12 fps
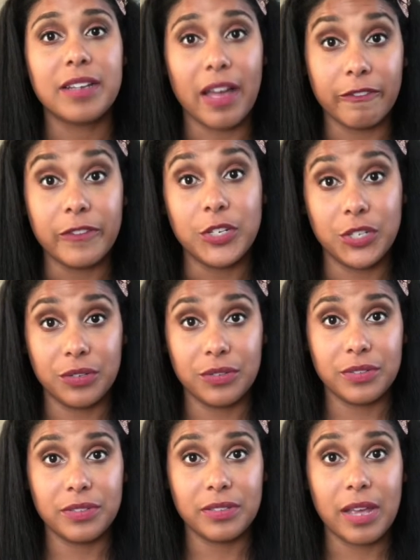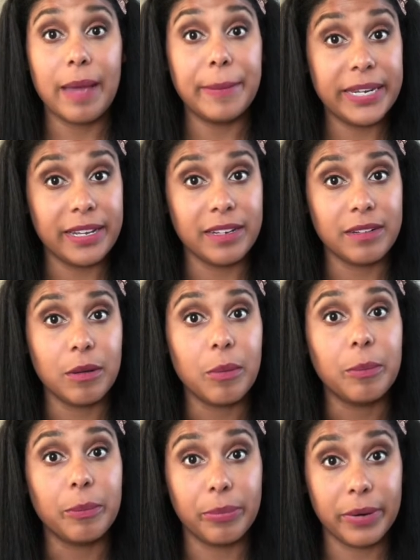Comfy shoes, I mean it,
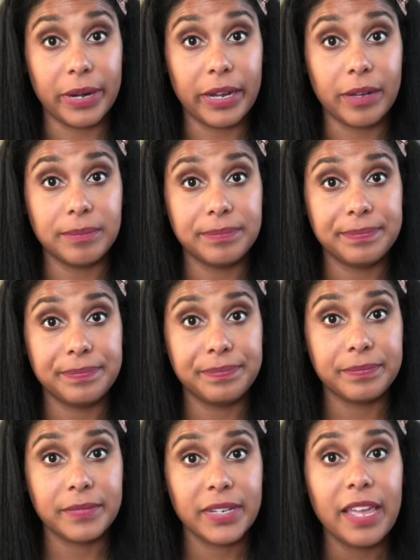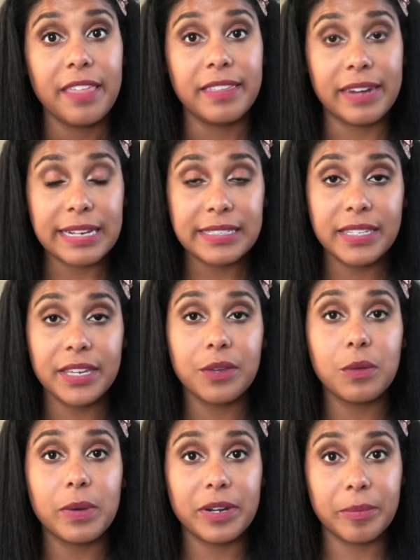bring them. The next thing
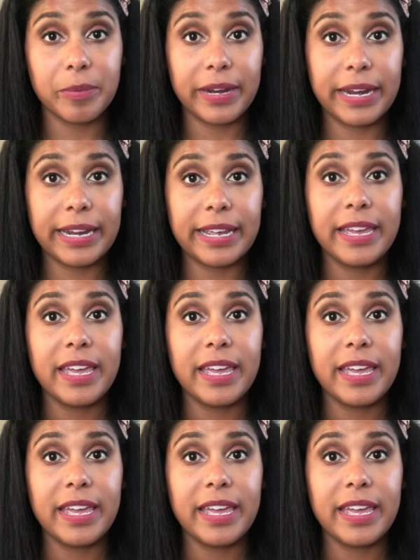you'll wanna bring